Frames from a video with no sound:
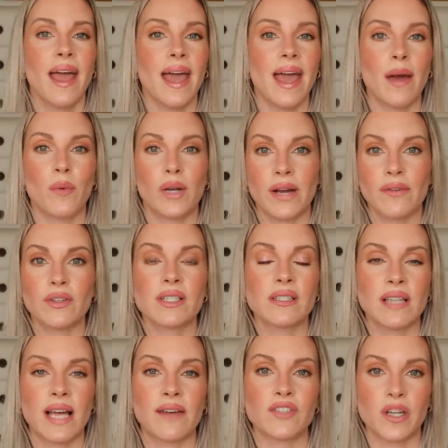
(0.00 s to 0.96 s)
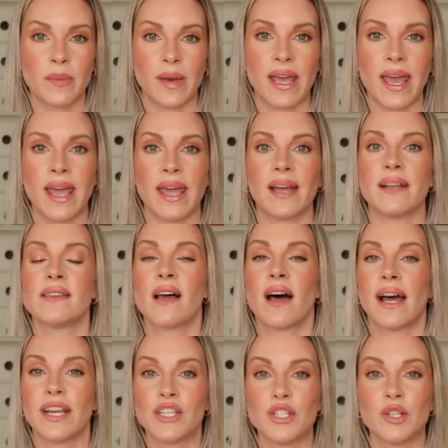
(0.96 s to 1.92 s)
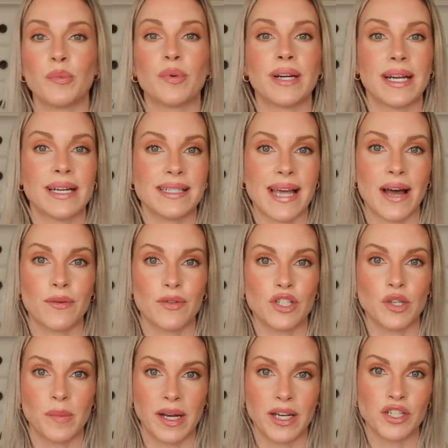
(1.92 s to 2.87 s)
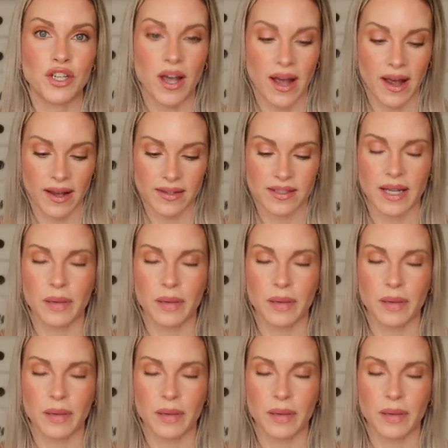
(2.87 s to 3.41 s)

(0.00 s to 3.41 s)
and whatever's left on my hands, I do bring it down to my chest.